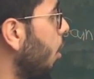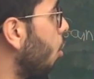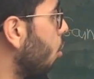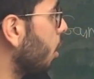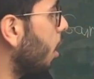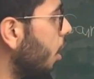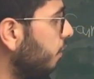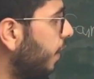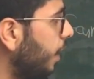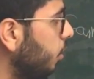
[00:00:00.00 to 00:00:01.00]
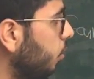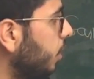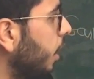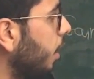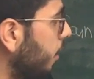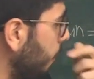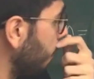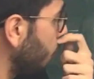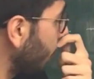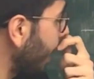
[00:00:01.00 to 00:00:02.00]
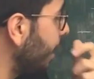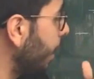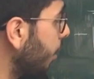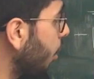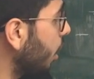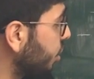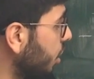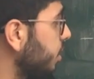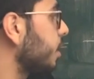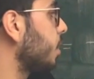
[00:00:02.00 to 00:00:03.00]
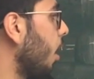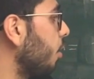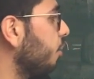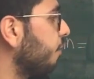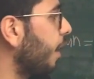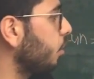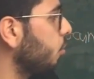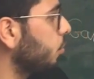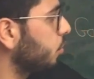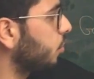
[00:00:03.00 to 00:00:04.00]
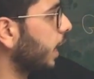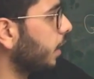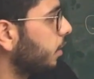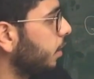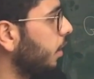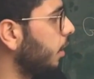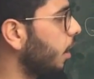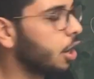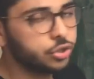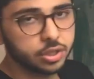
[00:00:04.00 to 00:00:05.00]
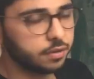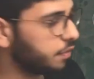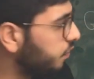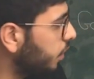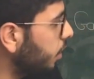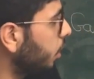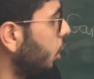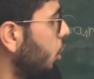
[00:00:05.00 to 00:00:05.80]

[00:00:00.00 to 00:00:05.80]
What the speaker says: or R value that we can later adjust the other value to get 150.